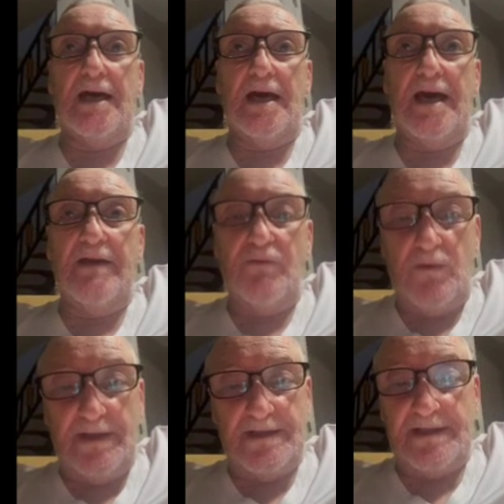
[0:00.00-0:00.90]

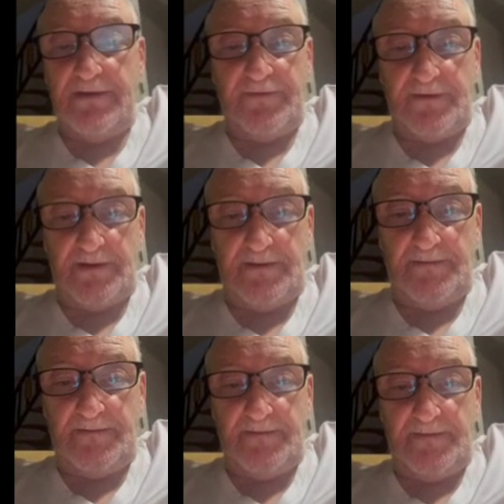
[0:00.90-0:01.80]
everyone is different,
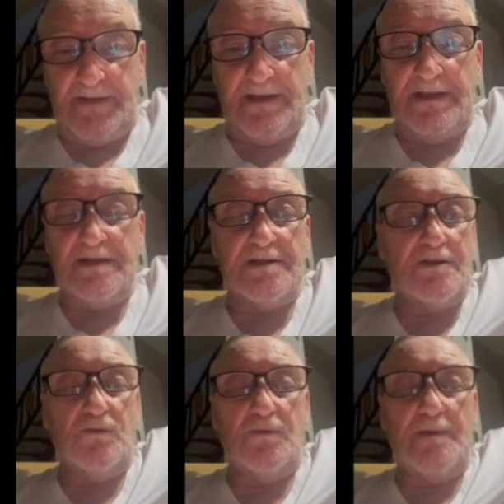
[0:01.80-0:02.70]
and this is
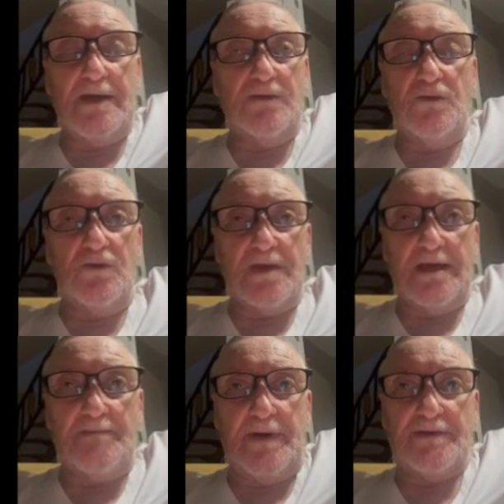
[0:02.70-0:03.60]
all about
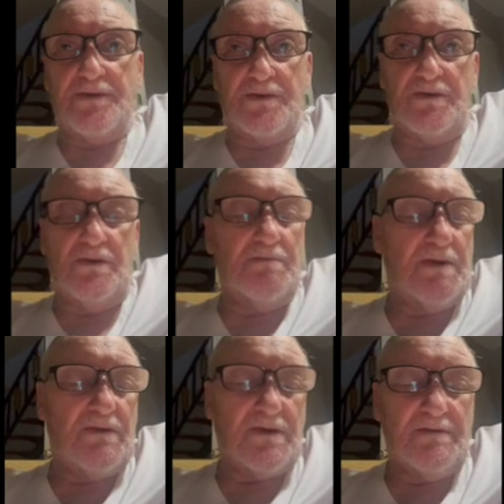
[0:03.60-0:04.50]
UK pension, not
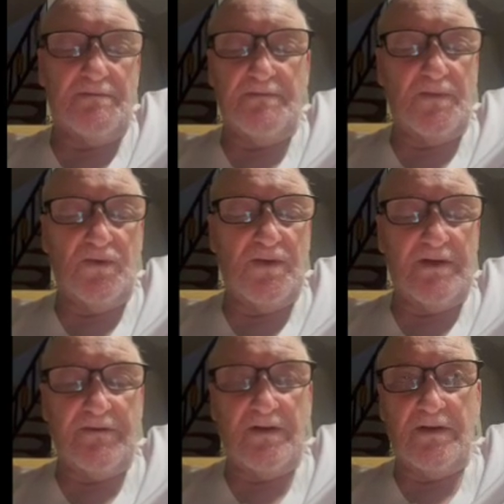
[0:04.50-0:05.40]
American or
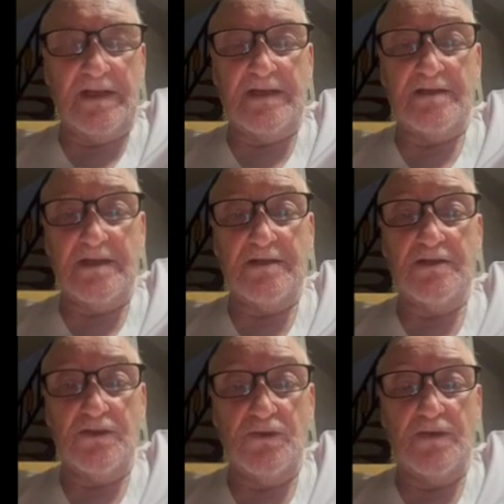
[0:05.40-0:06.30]
anything like that. This
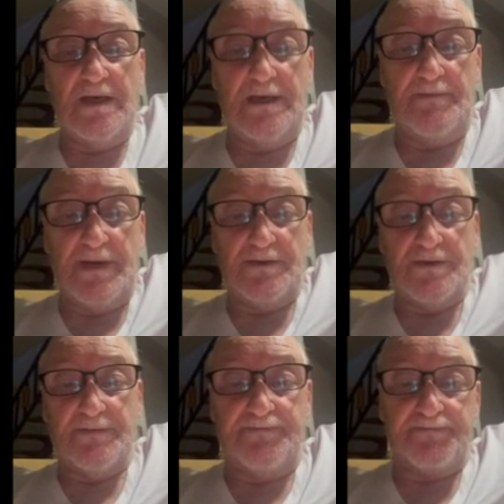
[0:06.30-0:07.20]
is UK
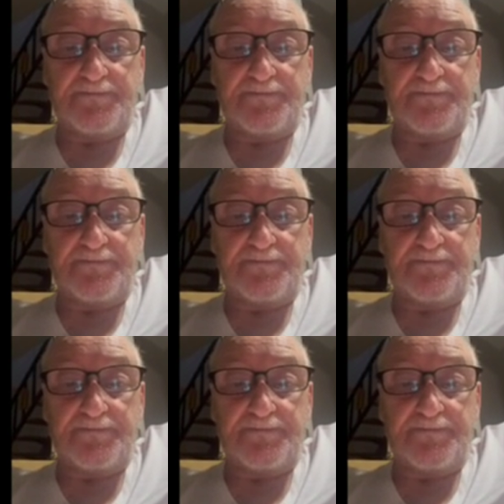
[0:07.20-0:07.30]
pension.